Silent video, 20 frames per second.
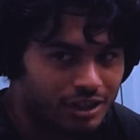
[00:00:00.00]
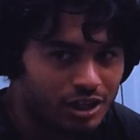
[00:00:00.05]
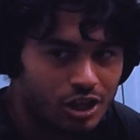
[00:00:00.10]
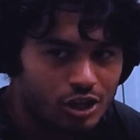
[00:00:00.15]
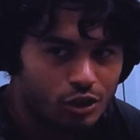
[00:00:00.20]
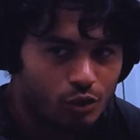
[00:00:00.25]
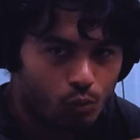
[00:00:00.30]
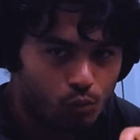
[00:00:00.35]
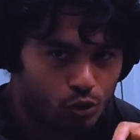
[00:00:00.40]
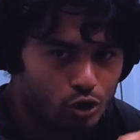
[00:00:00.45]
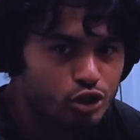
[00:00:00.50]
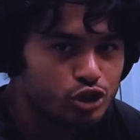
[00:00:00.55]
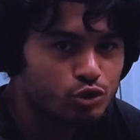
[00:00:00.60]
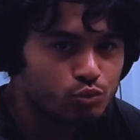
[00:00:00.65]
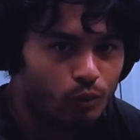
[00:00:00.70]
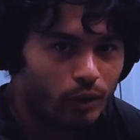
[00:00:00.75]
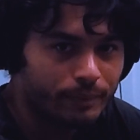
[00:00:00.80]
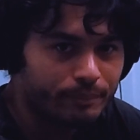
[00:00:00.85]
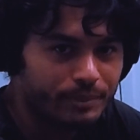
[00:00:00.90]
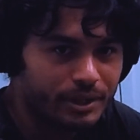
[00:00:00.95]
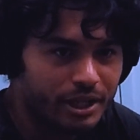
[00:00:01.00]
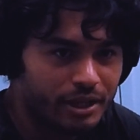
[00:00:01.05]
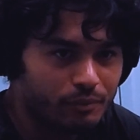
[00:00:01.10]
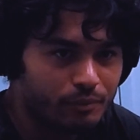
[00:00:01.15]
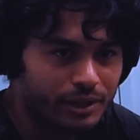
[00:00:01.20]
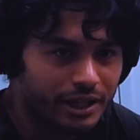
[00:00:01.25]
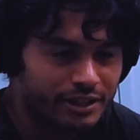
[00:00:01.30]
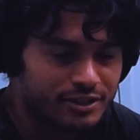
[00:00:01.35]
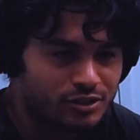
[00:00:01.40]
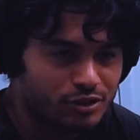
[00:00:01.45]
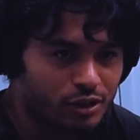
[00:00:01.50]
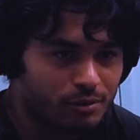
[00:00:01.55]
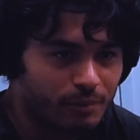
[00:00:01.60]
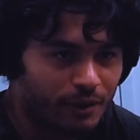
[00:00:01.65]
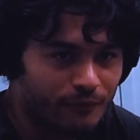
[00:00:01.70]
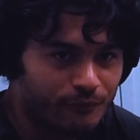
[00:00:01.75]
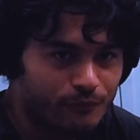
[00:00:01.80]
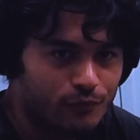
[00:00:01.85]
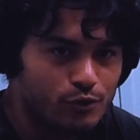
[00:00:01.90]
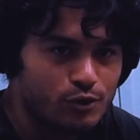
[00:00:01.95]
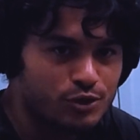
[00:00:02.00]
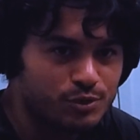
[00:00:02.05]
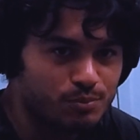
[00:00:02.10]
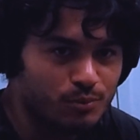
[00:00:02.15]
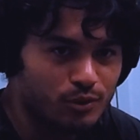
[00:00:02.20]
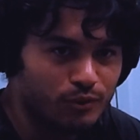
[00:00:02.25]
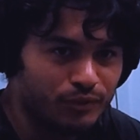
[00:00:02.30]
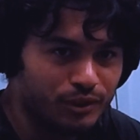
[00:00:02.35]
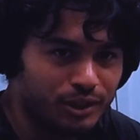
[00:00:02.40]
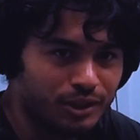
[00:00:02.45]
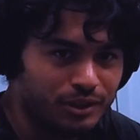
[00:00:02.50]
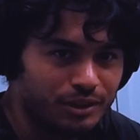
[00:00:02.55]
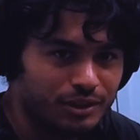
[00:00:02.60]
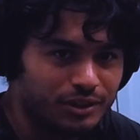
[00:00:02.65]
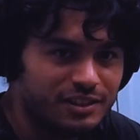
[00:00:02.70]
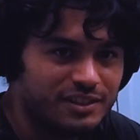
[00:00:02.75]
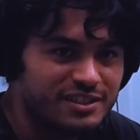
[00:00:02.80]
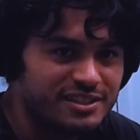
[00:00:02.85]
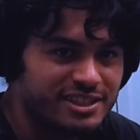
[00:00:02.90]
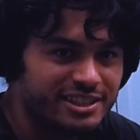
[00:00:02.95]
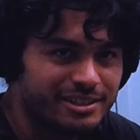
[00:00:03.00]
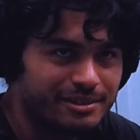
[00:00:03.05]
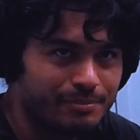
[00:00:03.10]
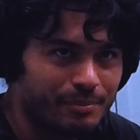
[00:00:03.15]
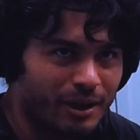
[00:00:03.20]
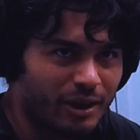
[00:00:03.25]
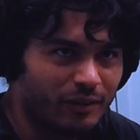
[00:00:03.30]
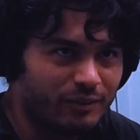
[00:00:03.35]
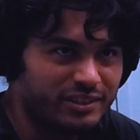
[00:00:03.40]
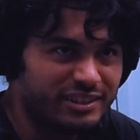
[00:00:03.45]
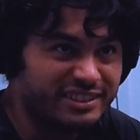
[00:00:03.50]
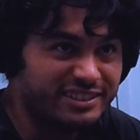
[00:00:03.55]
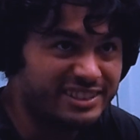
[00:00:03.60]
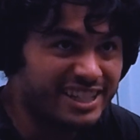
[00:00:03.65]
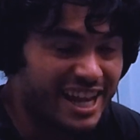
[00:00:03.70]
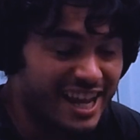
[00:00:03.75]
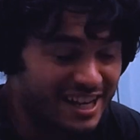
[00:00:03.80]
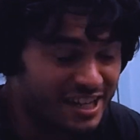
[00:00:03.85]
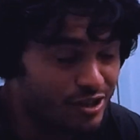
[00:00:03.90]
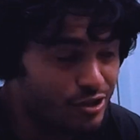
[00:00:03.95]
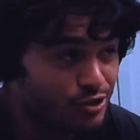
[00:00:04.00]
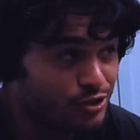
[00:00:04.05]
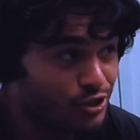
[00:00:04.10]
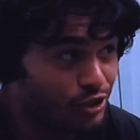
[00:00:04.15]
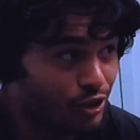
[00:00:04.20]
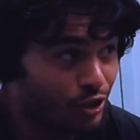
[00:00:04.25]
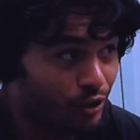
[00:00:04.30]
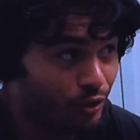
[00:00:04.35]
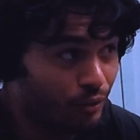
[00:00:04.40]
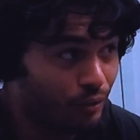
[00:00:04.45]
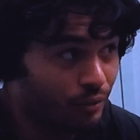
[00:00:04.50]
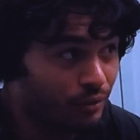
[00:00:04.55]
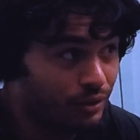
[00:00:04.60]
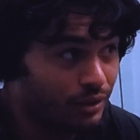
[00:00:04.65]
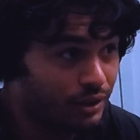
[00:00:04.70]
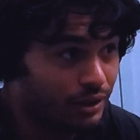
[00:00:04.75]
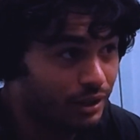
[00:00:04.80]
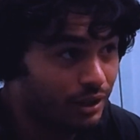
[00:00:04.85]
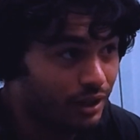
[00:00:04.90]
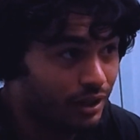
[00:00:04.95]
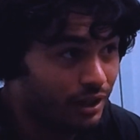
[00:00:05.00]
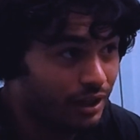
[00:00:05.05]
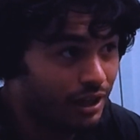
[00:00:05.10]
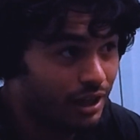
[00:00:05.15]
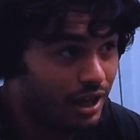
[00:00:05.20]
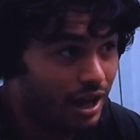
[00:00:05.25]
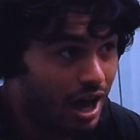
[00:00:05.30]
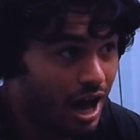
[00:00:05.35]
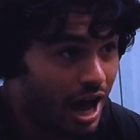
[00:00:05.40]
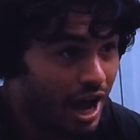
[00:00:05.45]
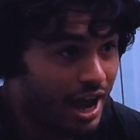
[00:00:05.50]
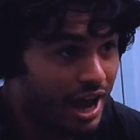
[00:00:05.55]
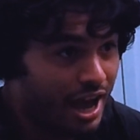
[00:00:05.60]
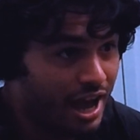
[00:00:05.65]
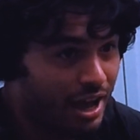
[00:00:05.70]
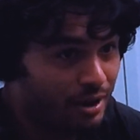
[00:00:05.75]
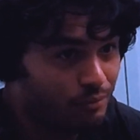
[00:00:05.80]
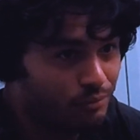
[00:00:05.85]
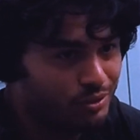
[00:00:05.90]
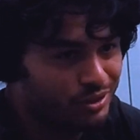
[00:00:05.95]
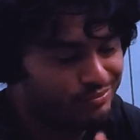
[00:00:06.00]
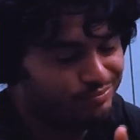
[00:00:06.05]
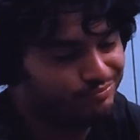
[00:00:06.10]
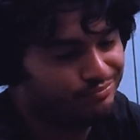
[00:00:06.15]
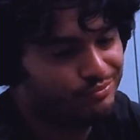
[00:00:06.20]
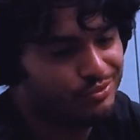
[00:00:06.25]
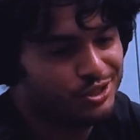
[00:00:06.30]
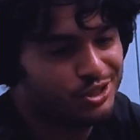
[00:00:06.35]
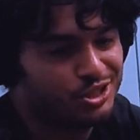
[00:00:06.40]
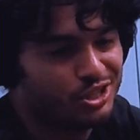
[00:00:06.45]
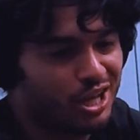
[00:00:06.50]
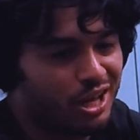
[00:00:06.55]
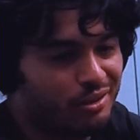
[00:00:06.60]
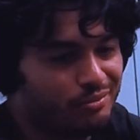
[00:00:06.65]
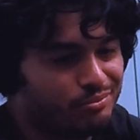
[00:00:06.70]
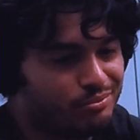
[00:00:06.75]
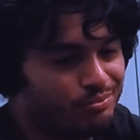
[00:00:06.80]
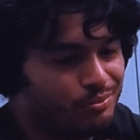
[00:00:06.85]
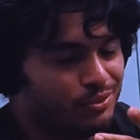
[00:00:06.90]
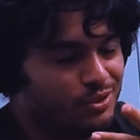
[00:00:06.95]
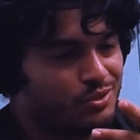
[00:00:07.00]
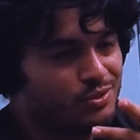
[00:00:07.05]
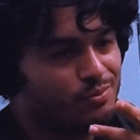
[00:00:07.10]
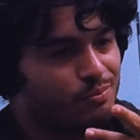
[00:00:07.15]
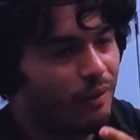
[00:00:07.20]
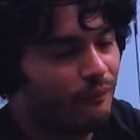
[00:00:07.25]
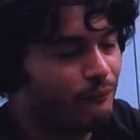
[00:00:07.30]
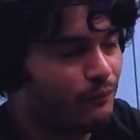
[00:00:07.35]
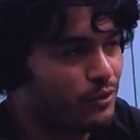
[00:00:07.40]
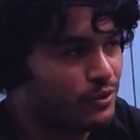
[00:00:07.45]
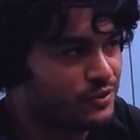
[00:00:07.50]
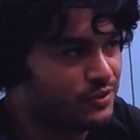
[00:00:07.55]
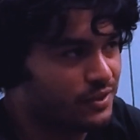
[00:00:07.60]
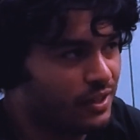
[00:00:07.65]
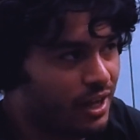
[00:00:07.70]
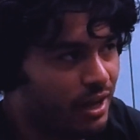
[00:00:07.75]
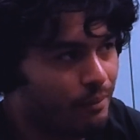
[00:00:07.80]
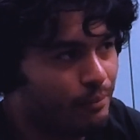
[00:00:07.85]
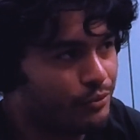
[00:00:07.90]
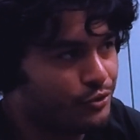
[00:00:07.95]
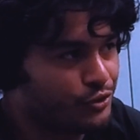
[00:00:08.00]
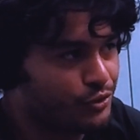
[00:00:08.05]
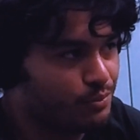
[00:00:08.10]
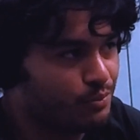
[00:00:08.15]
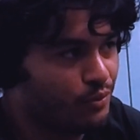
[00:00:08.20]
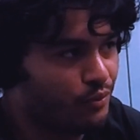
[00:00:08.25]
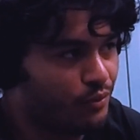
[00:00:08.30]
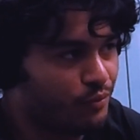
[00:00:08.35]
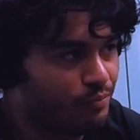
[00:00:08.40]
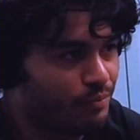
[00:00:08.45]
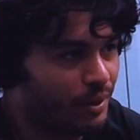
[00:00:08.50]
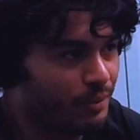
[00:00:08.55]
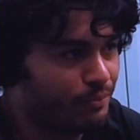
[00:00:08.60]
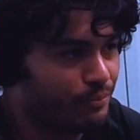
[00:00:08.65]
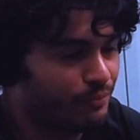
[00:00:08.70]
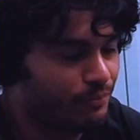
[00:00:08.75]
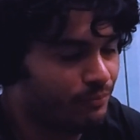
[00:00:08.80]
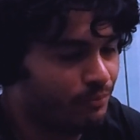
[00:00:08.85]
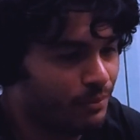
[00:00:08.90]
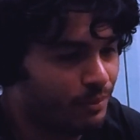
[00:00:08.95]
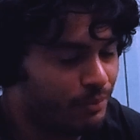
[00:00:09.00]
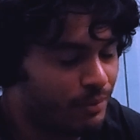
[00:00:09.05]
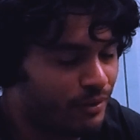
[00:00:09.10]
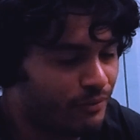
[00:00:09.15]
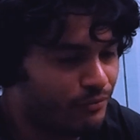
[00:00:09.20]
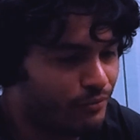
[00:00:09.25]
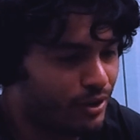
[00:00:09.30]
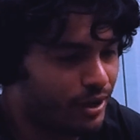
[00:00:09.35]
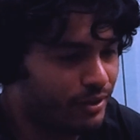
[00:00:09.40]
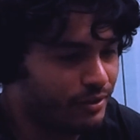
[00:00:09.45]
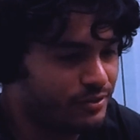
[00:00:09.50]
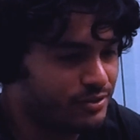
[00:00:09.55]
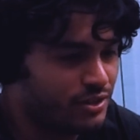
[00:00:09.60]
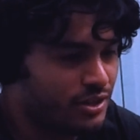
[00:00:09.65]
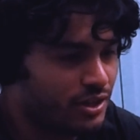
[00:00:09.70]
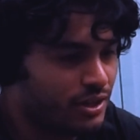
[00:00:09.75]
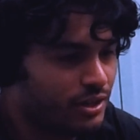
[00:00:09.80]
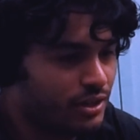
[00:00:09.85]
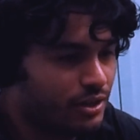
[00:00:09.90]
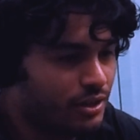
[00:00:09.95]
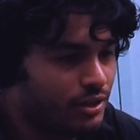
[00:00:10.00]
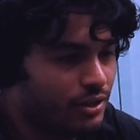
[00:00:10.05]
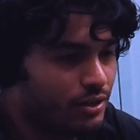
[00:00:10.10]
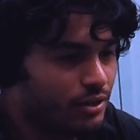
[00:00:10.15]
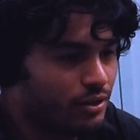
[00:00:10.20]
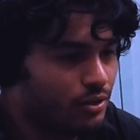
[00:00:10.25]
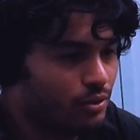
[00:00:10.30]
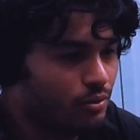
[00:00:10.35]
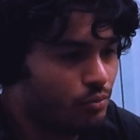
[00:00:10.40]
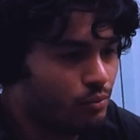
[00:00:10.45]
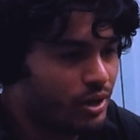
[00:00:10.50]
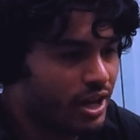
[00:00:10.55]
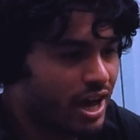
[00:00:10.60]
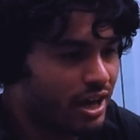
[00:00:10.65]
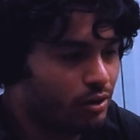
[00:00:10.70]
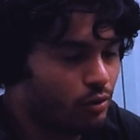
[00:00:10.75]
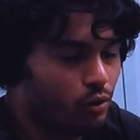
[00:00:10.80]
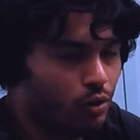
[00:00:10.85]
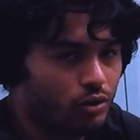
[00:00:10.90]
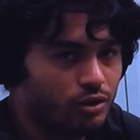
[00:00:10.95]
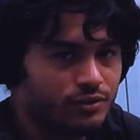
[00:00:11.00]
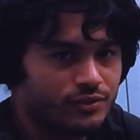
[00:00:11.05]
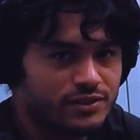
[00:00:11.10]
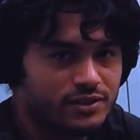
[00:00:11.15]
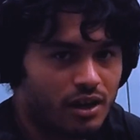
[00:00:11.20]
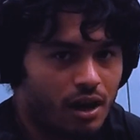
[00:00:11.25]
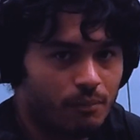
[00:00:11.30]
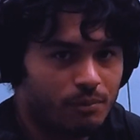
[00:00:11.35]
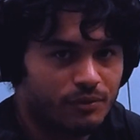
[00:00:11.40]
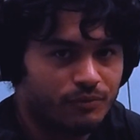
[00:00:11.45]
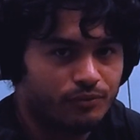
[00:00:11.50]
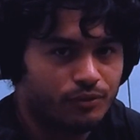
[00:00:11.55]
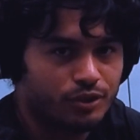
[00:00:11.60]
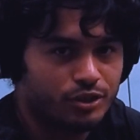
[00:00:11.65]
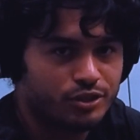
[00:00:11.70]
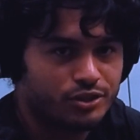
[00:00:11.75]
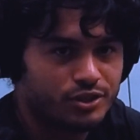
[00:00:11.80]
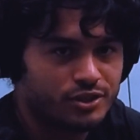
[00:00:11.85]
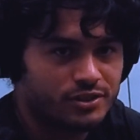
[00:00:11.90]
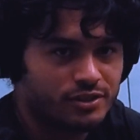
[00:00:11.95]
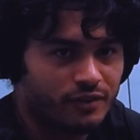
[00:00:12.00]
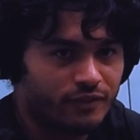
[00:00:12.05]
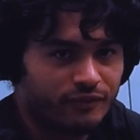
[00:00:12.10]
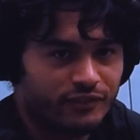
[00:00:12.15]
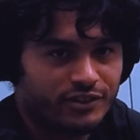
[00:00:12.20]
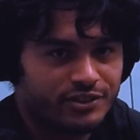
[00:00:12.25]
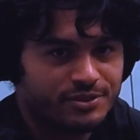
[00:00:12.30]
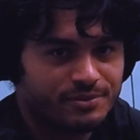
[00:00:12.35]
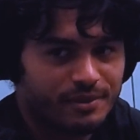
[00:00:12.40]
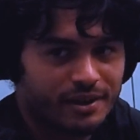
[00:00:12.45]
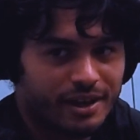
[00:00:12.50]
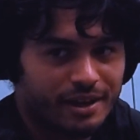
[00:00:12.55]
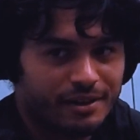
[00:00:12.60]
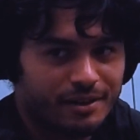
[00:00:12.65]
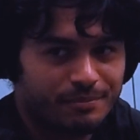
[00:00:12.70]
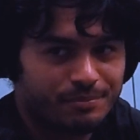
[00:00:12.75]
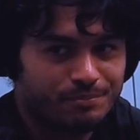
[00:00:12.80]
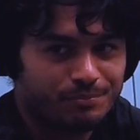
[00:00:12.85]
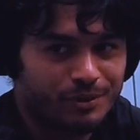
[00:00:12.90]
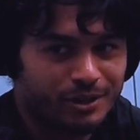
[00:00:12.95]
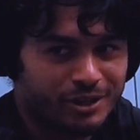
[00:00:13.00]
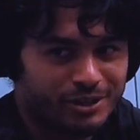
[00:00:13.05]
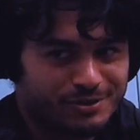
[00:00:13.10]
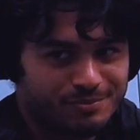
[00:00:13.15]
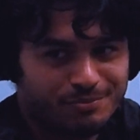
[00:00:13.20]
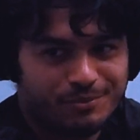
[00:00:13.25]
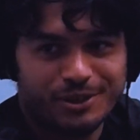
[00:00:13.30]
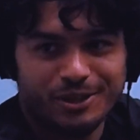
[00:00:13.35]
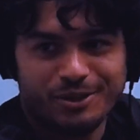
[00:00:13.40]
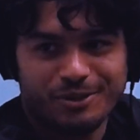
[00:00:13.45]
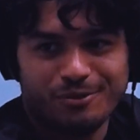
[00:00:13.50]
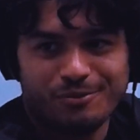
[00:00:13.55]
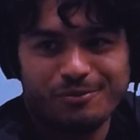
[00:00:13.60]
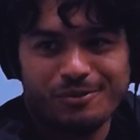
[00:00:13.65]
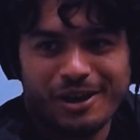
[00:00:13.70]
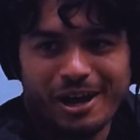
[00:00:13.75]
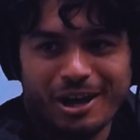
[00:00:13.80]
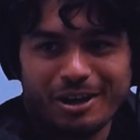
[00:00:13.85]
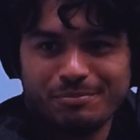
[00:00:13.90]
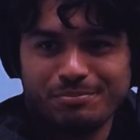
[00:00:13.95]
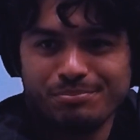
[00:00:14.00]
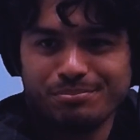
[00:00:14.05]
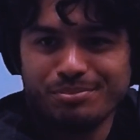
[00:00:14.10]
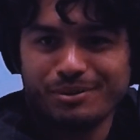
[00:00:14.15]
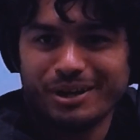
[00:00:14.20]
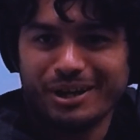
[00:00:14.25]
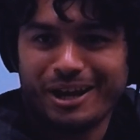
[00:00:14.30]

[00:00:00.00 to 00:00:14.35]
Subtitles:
The worst one being when I started my first movie about 10 years ago. We shot, well, this is my first amateur movie with my friends. We had all the zombie footages of us because we didn't know how to bring